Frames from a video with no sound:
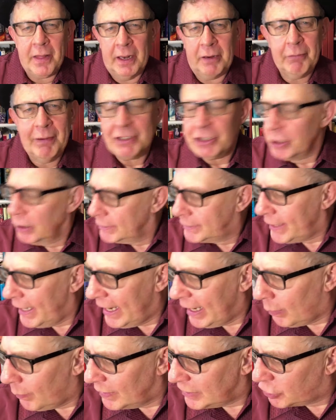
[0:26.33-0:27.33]
Now, the original
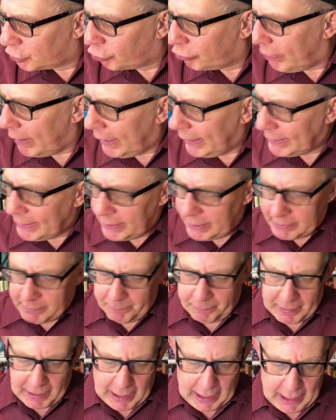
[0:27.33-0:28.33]
tag was
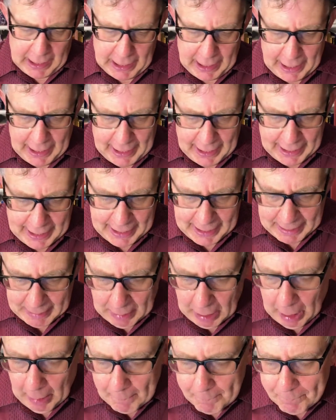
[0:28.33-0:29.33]
created
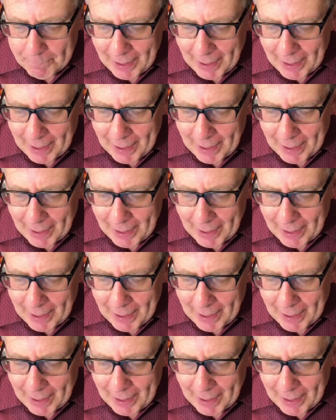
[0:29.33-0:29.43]
by